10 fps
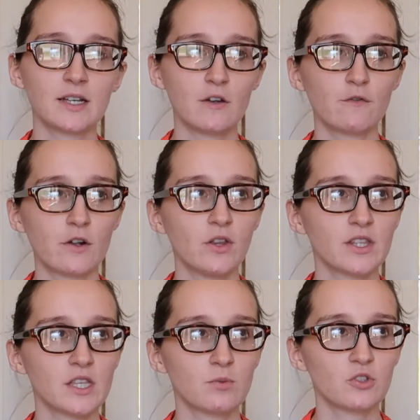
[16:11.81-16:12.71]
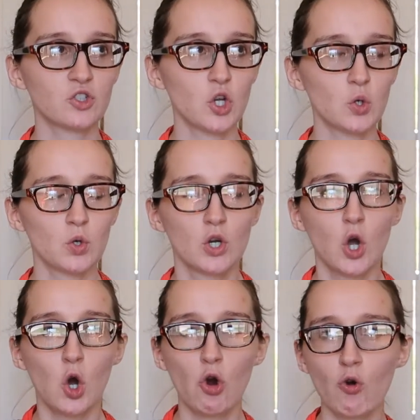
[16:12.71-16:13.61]
Like I felt like there was no
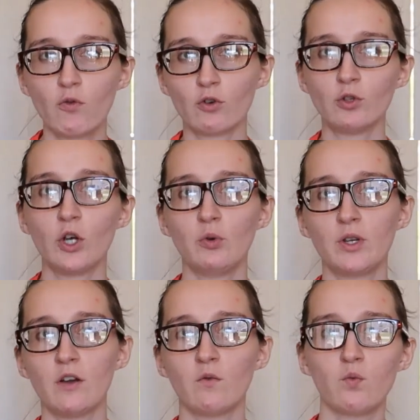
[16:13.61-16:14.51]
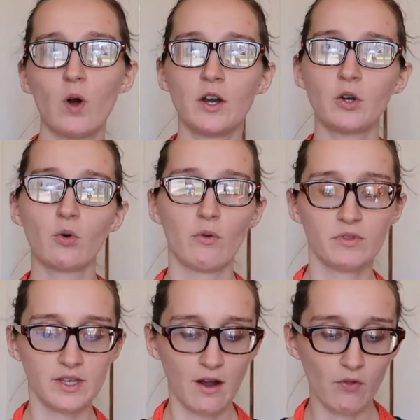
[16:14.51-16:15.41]
overload of one or
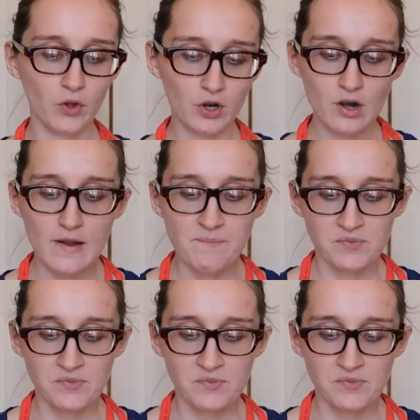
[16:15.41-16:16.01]
the other.